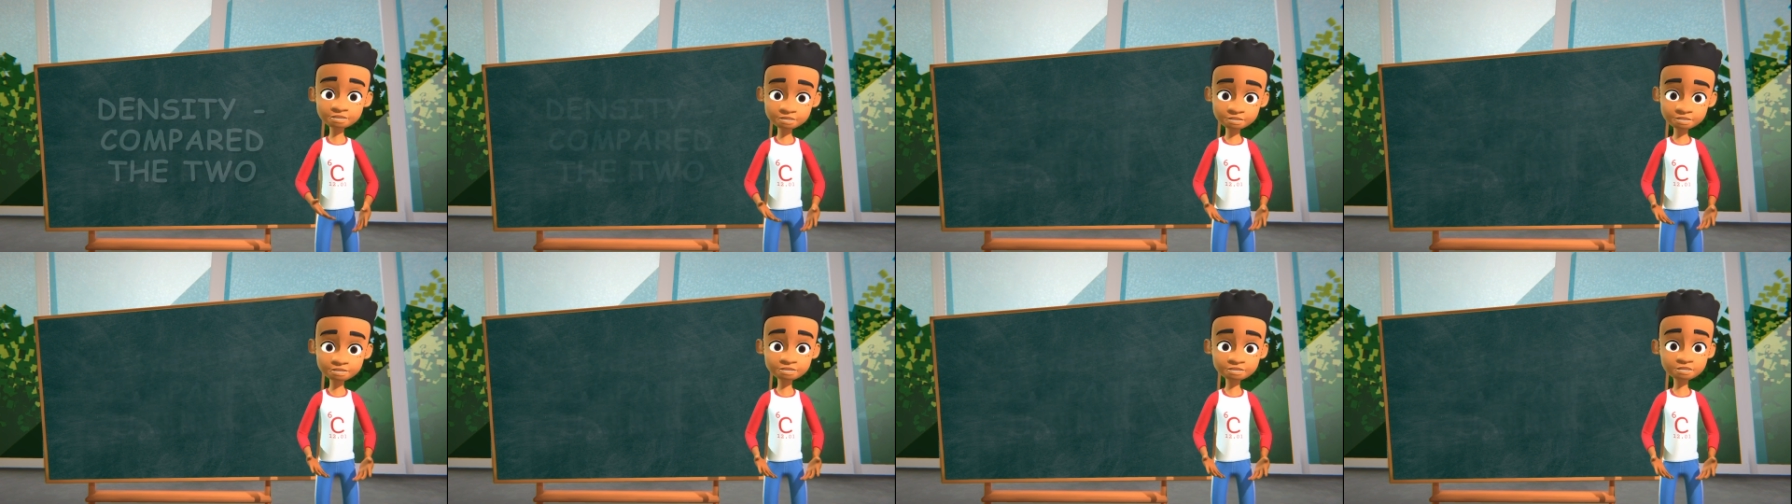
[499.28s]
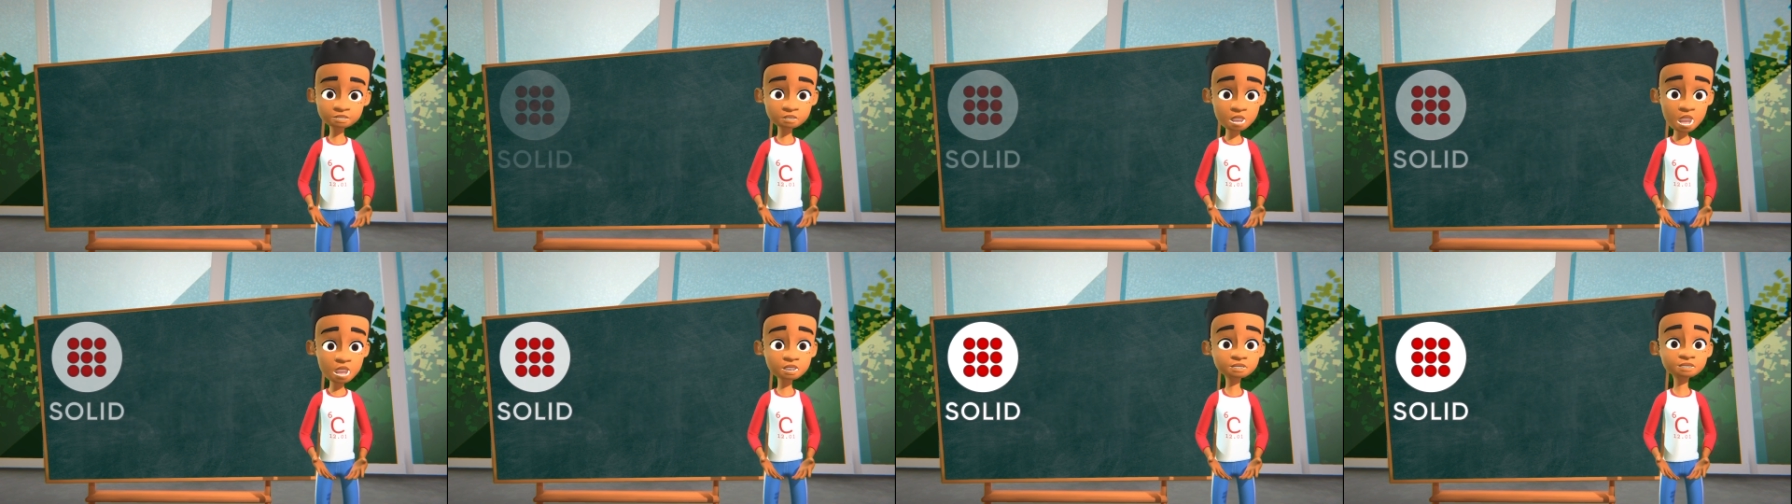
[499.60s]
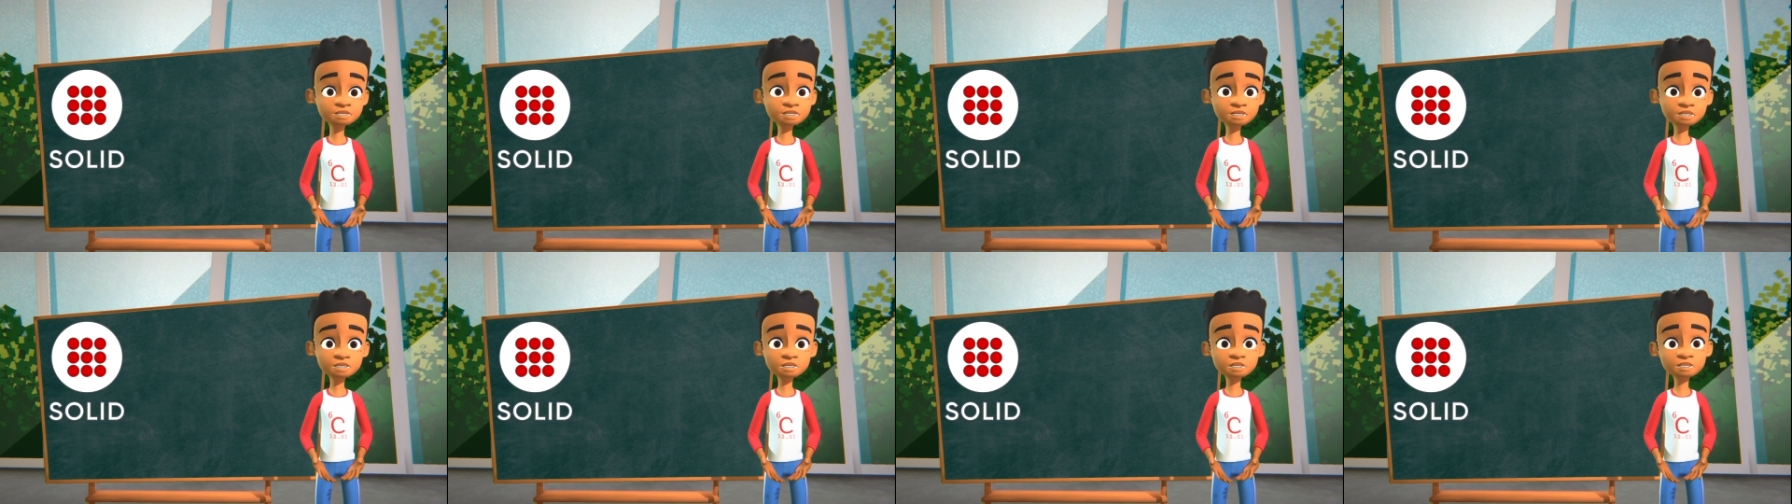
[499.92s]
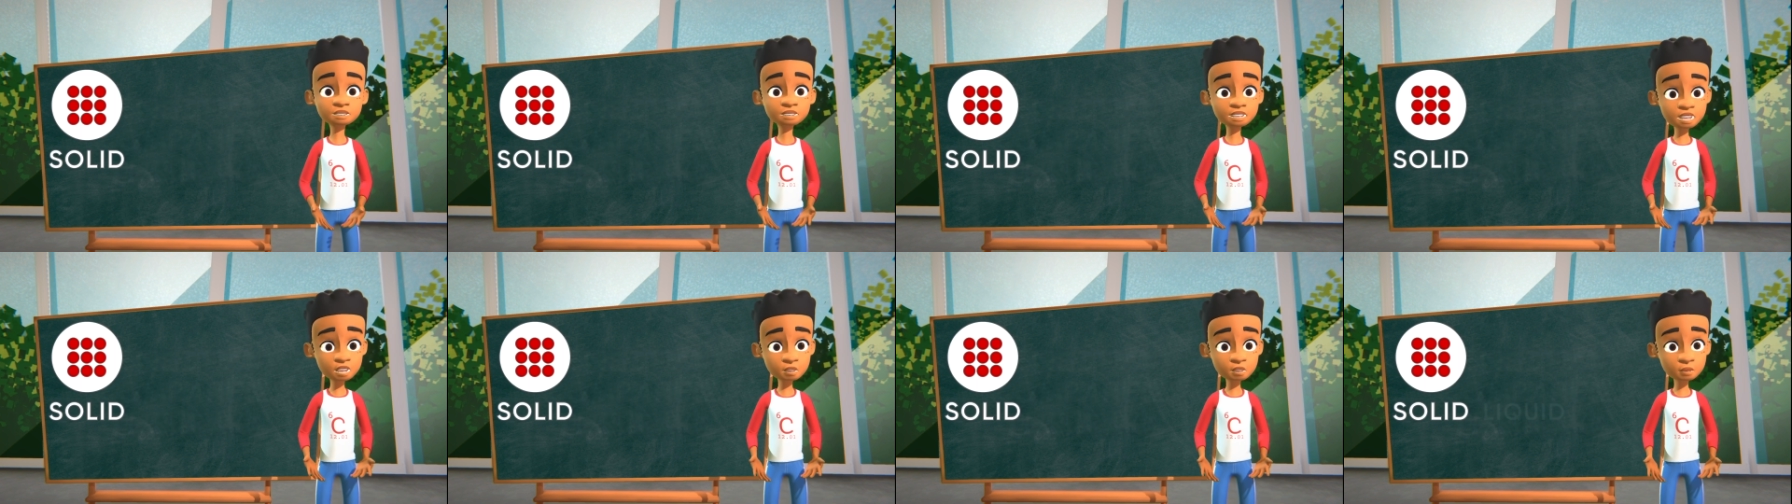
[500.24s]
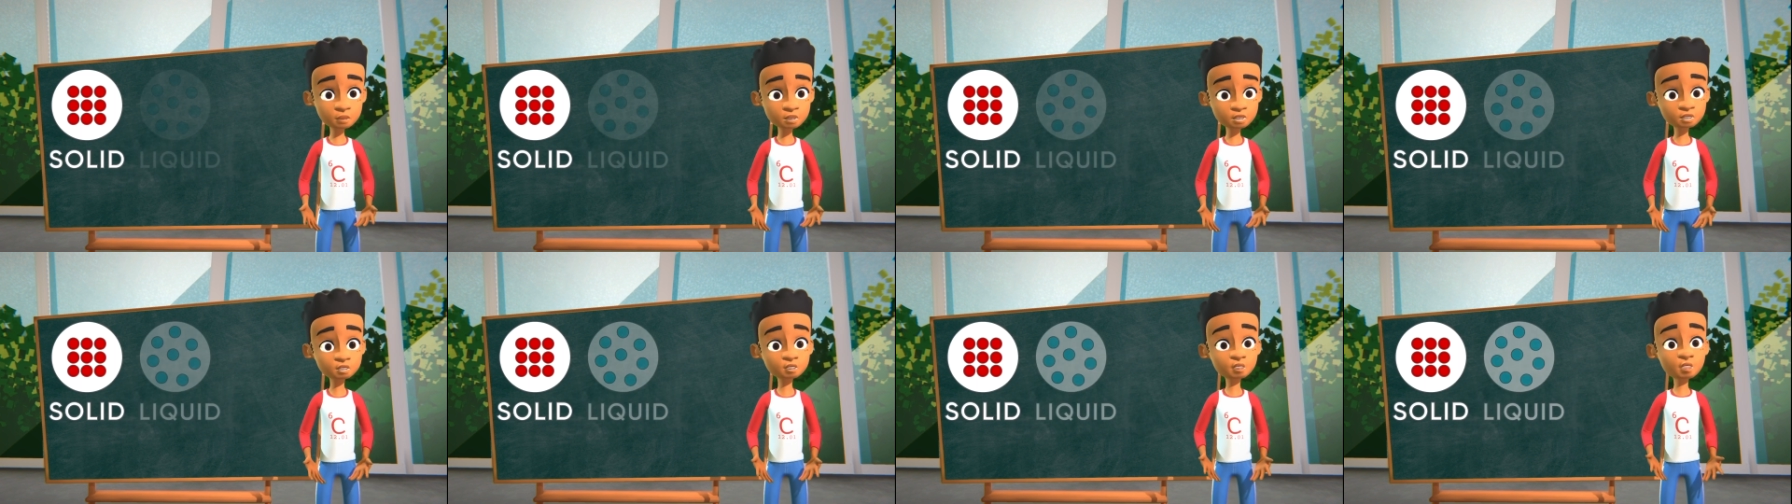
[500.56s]
Any solid,
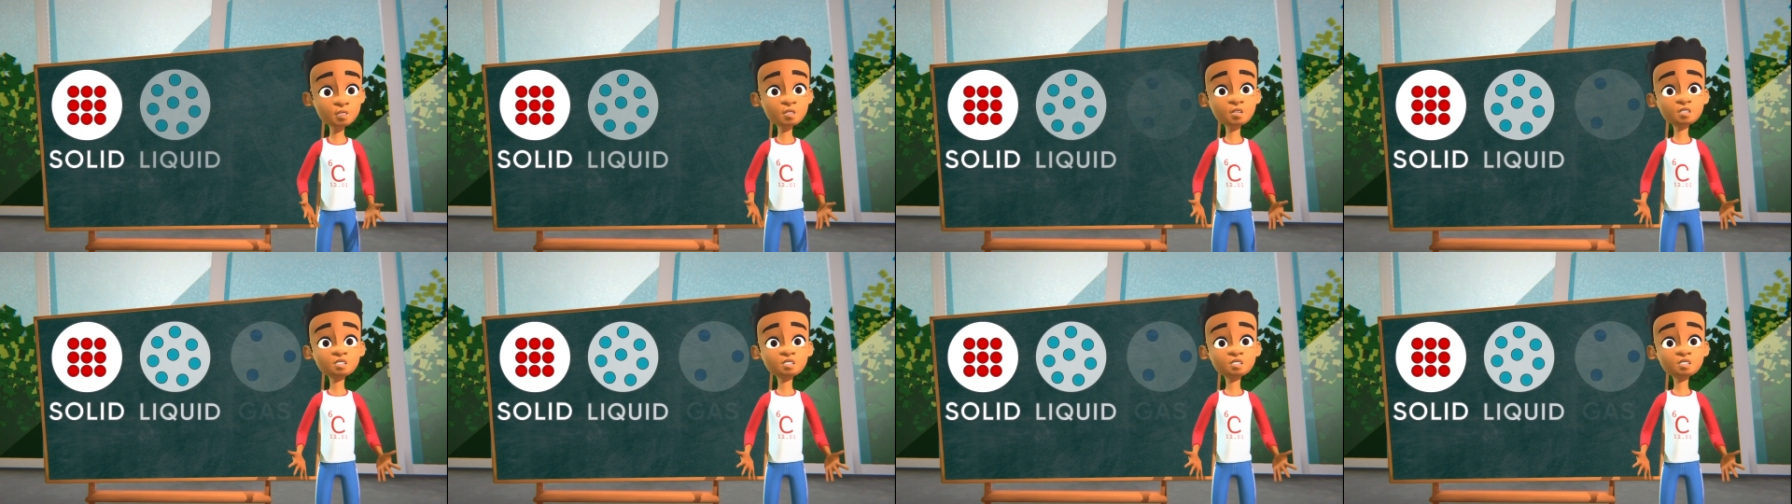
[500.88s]
liquid,